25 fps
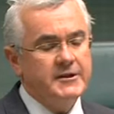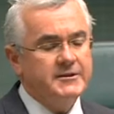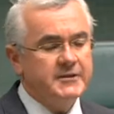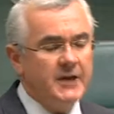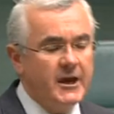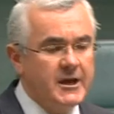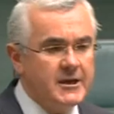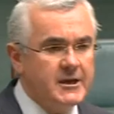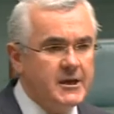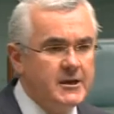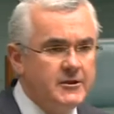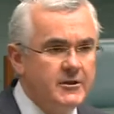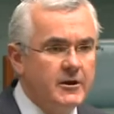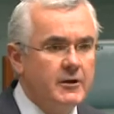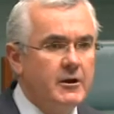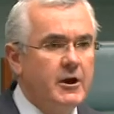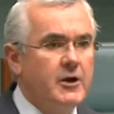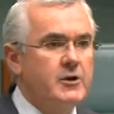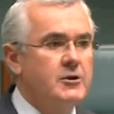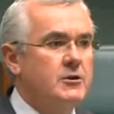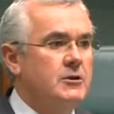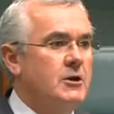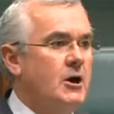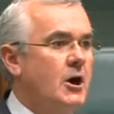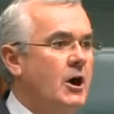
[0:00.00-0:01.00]
taking their
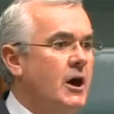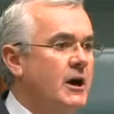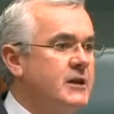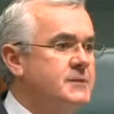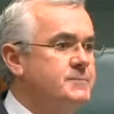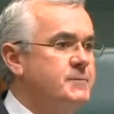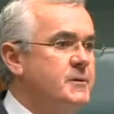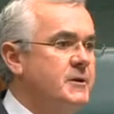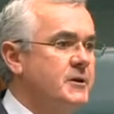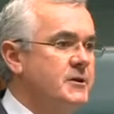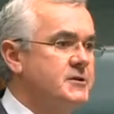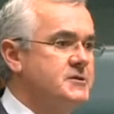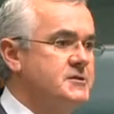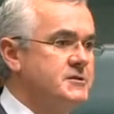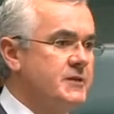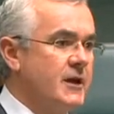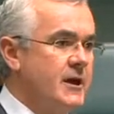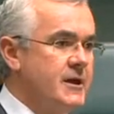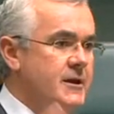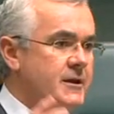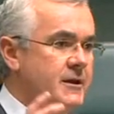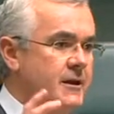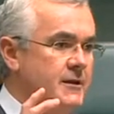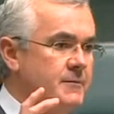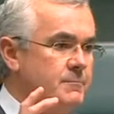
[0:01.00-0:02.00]
own lives because
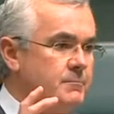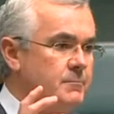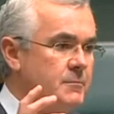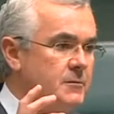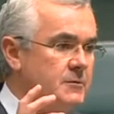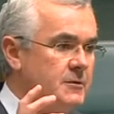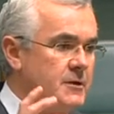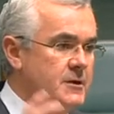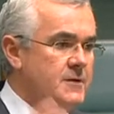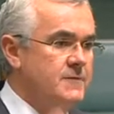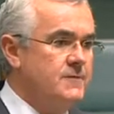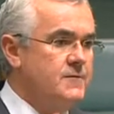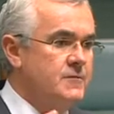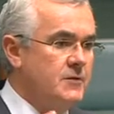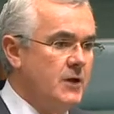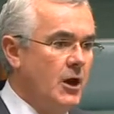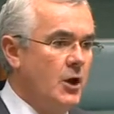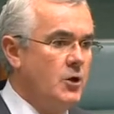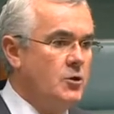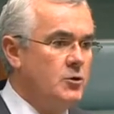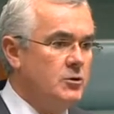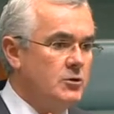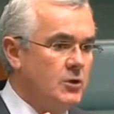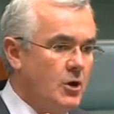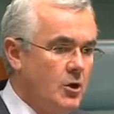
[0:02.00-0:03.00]
they can live
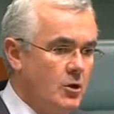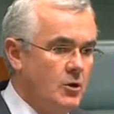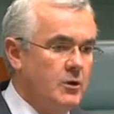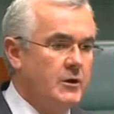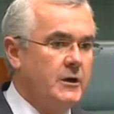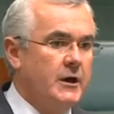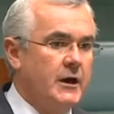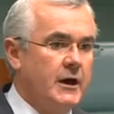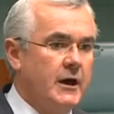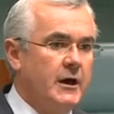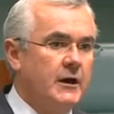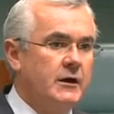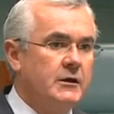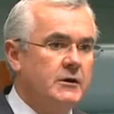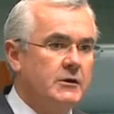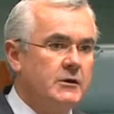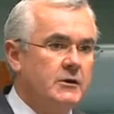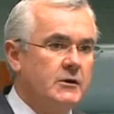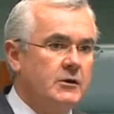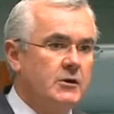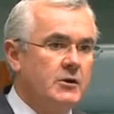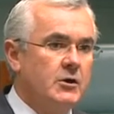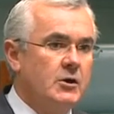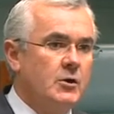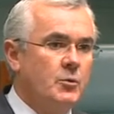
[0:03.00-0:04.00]
no longer
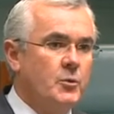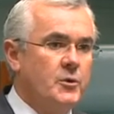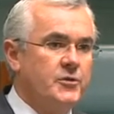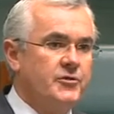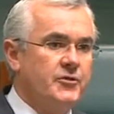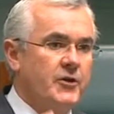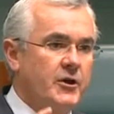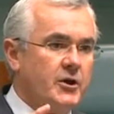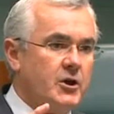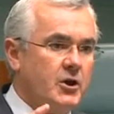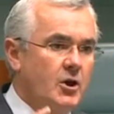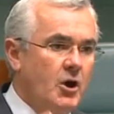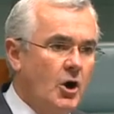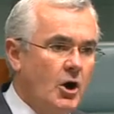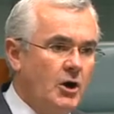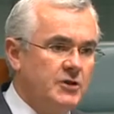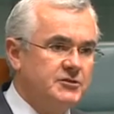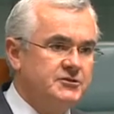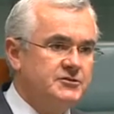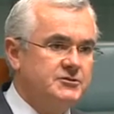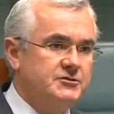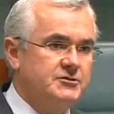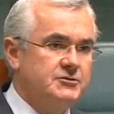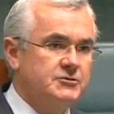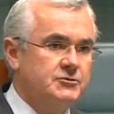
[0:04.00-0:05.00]
with the
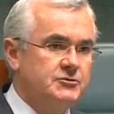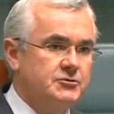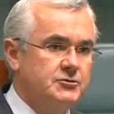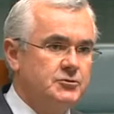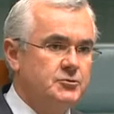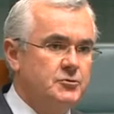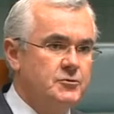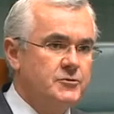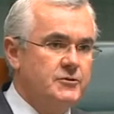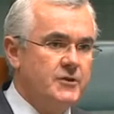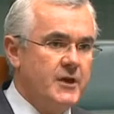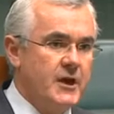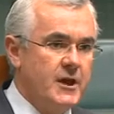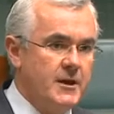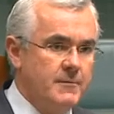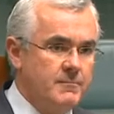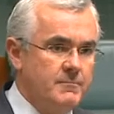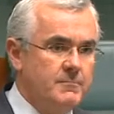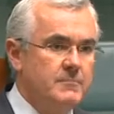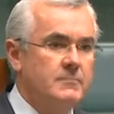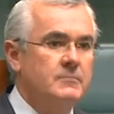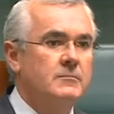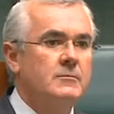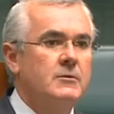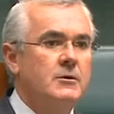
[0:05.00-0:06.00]
costs to
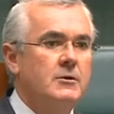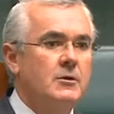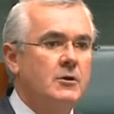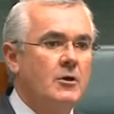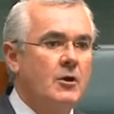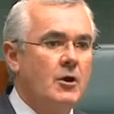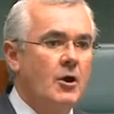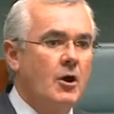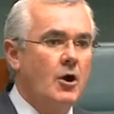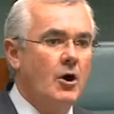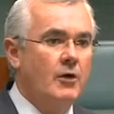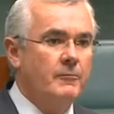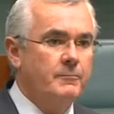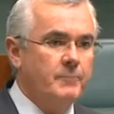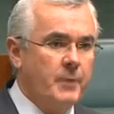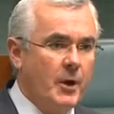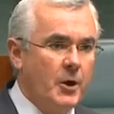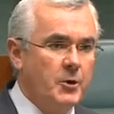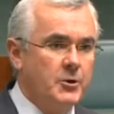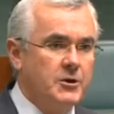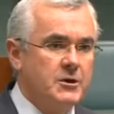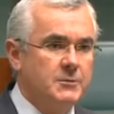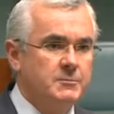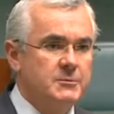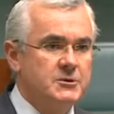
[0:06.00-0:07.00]
them of
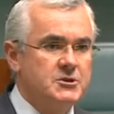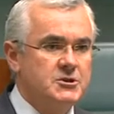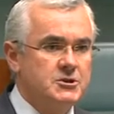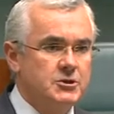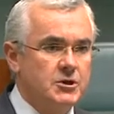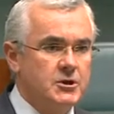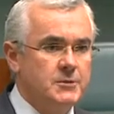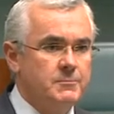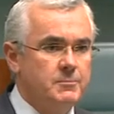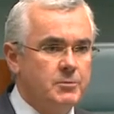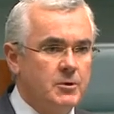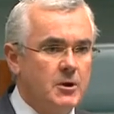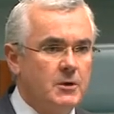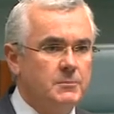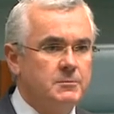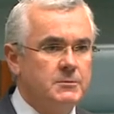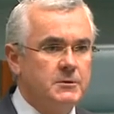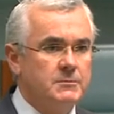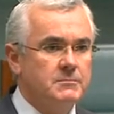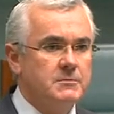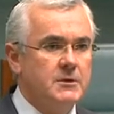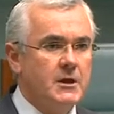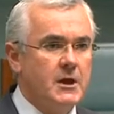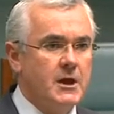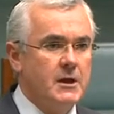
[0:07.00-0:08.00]
poker machine
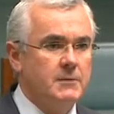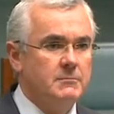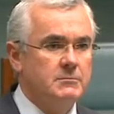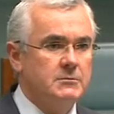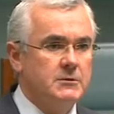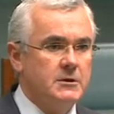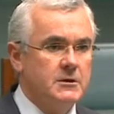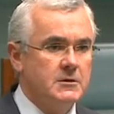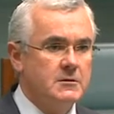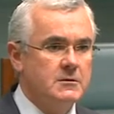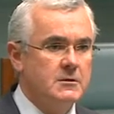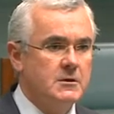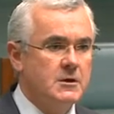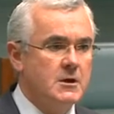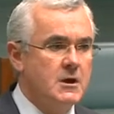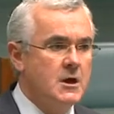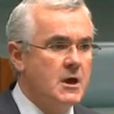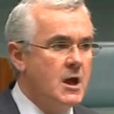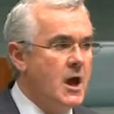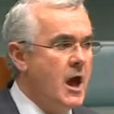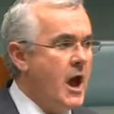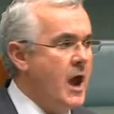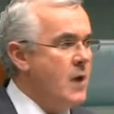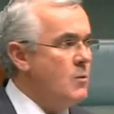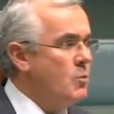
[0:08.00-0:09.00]
problem gambling.
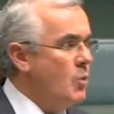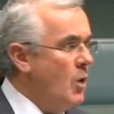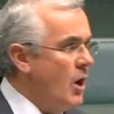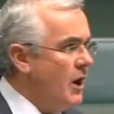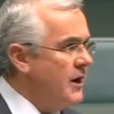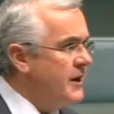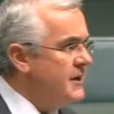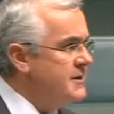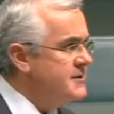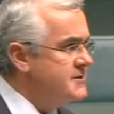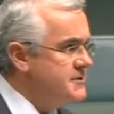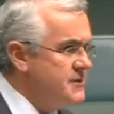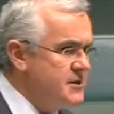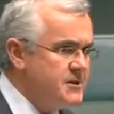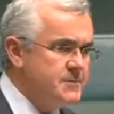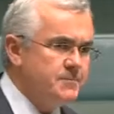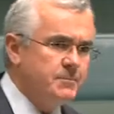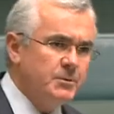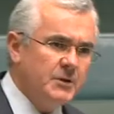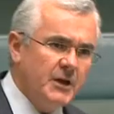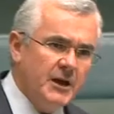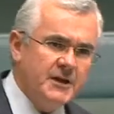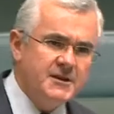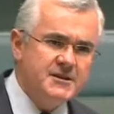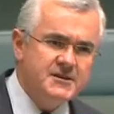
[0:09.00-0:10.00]
And what has this
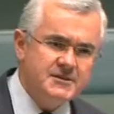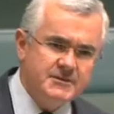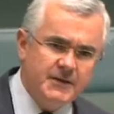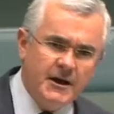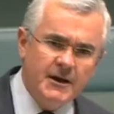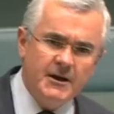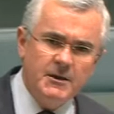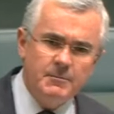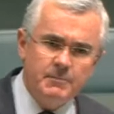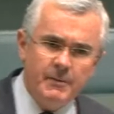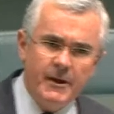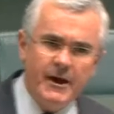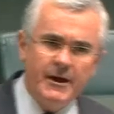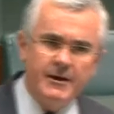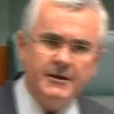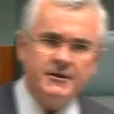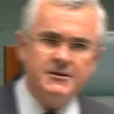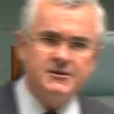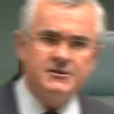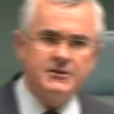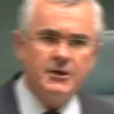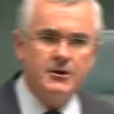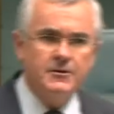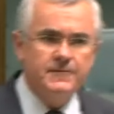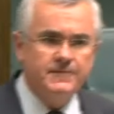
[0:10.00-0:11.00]
place done about
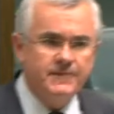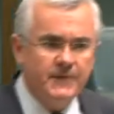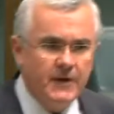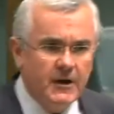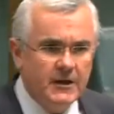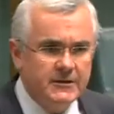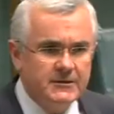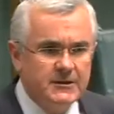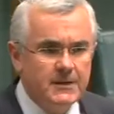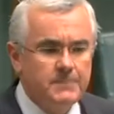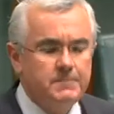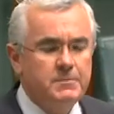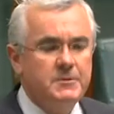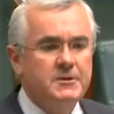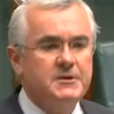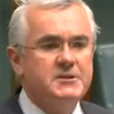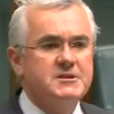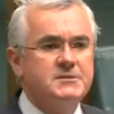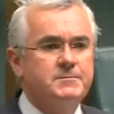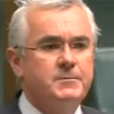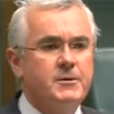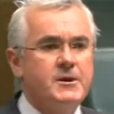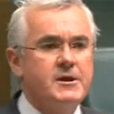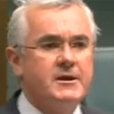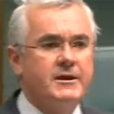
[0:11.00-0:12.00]
it so far, Deputy
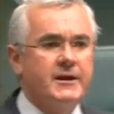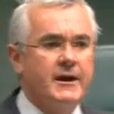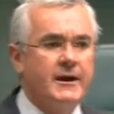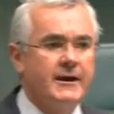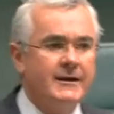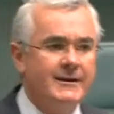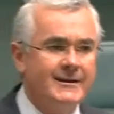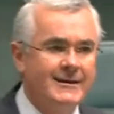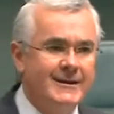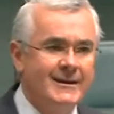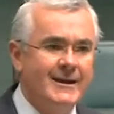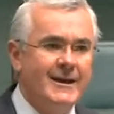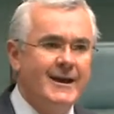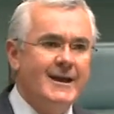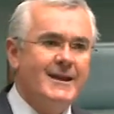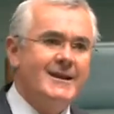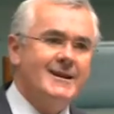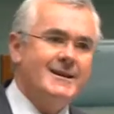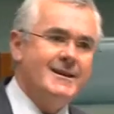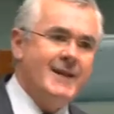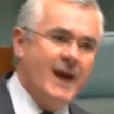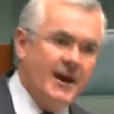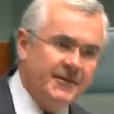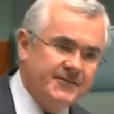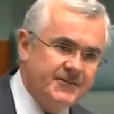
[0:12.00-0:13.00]
Speaker?
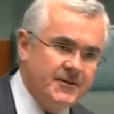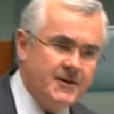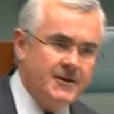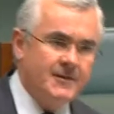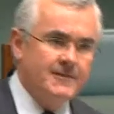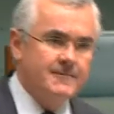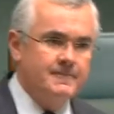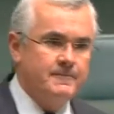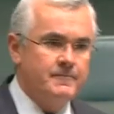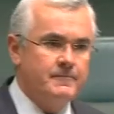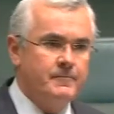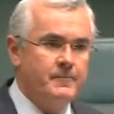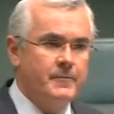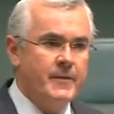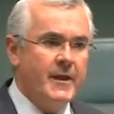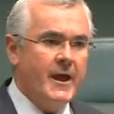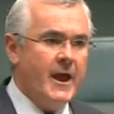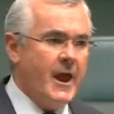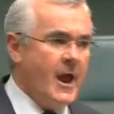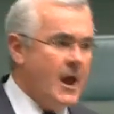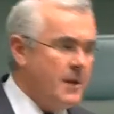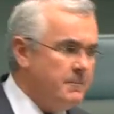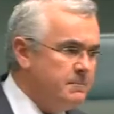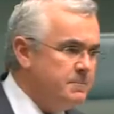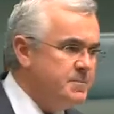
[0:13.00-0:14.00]
Nothing.
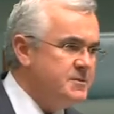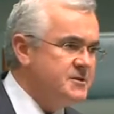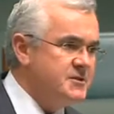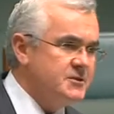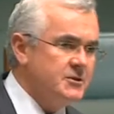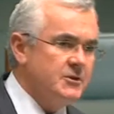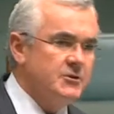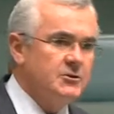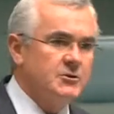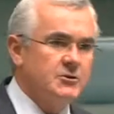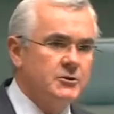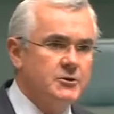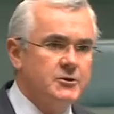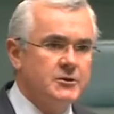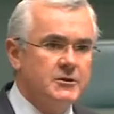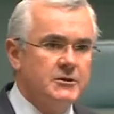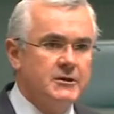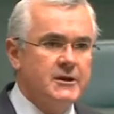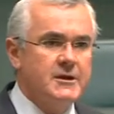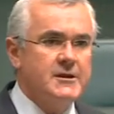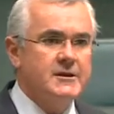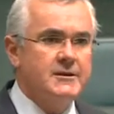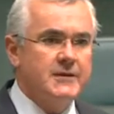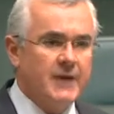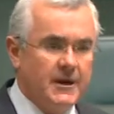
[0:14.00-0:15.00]

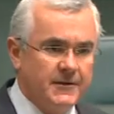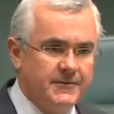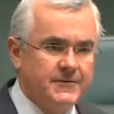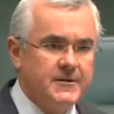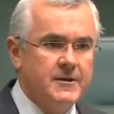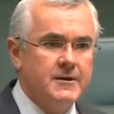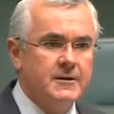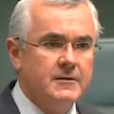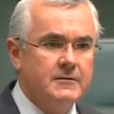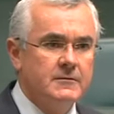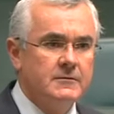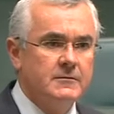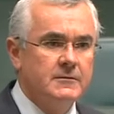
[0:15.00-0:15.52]
Absolutely nothing.